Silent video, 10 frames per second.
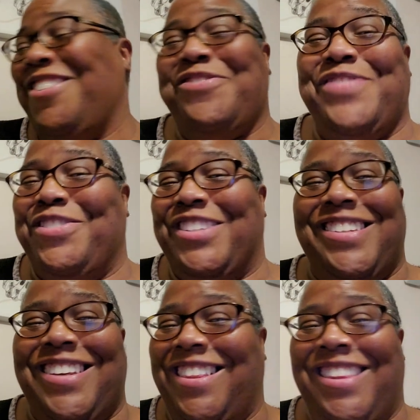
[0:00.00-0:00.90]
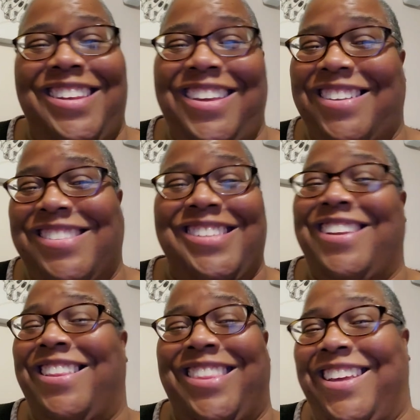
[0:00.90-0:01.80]
I don't remember nothing else,
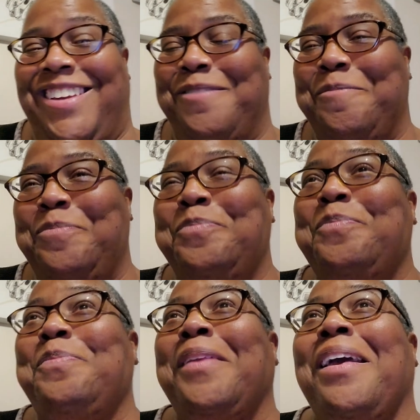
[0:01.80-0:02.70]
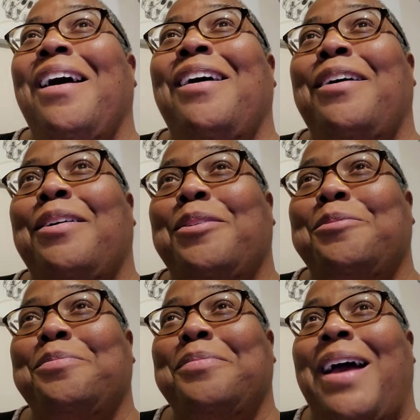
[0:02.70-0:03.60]
nothing.
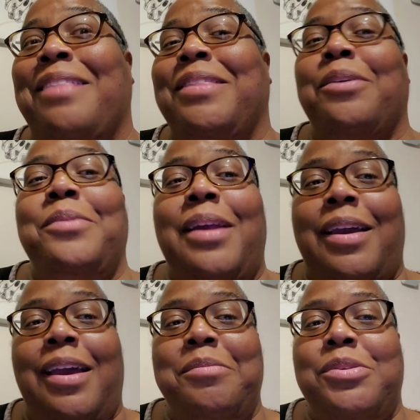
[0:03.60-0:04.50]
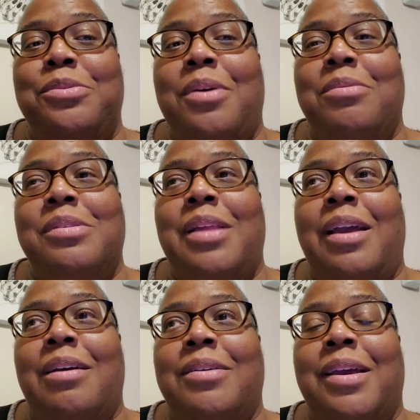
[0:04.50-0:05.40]
Um, I think when I came to, I was
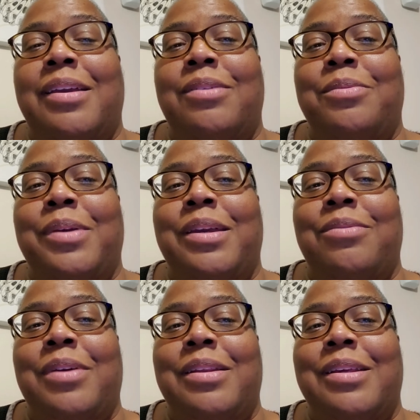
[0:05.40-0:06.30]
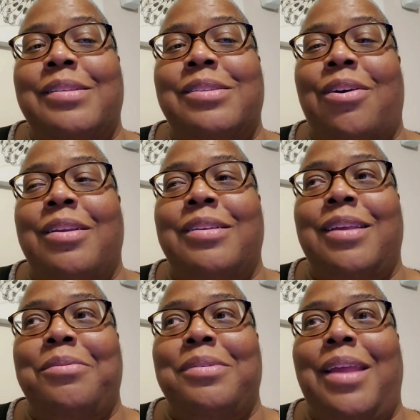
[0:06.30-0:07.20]
like, okay, we get ready to get
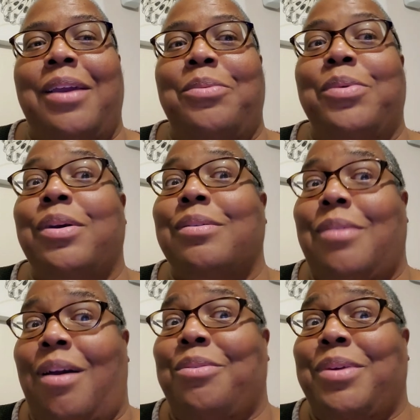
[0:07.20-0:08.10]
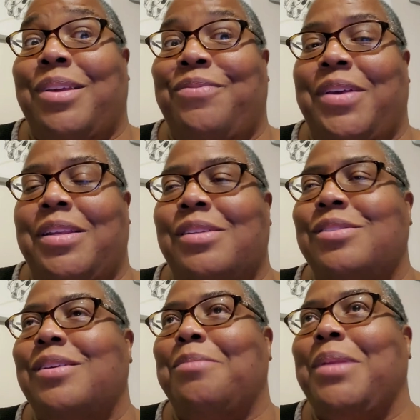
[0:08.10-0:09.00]
started. They were like, we're already
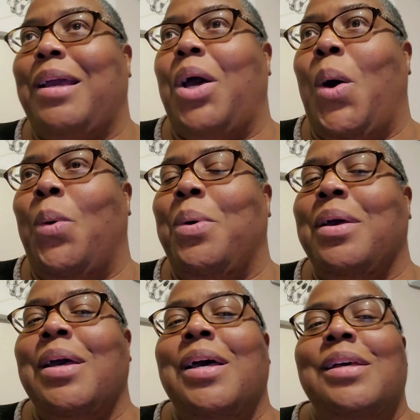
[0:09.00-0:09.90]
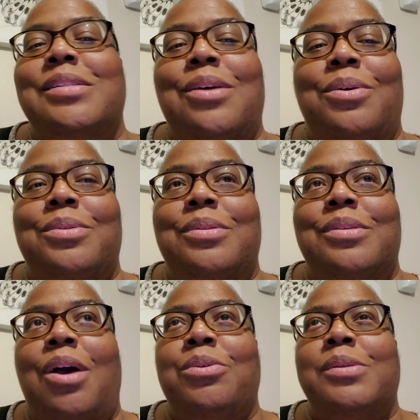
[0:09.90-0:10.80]
finished. I'm like, oh. So
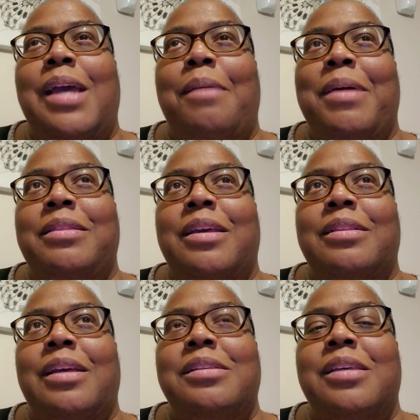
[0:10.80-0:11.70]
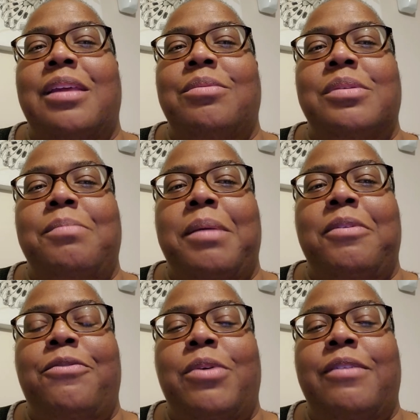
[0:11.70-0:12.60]
total time, I think they said it was
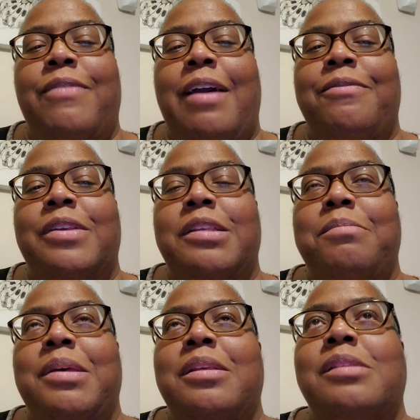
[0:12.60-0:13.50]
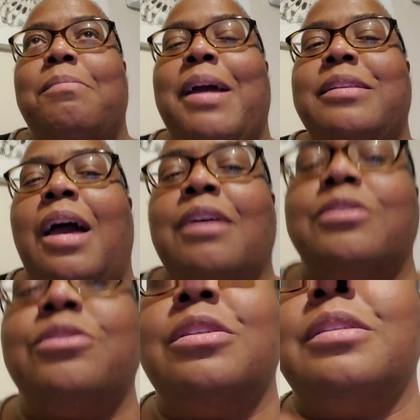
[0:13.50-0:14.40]
maybe 45, 50 minutes. My
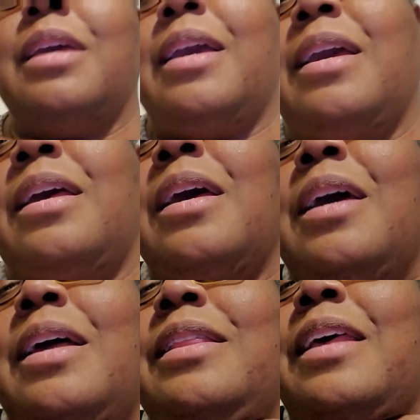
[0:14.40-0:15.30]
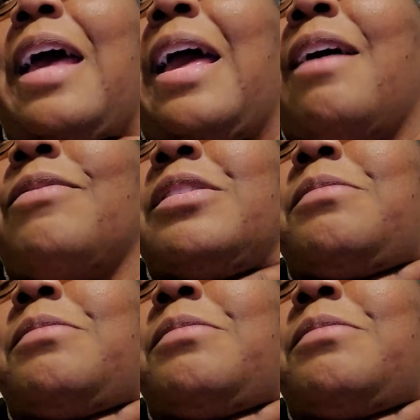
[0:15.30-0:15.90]
doctor said that I have a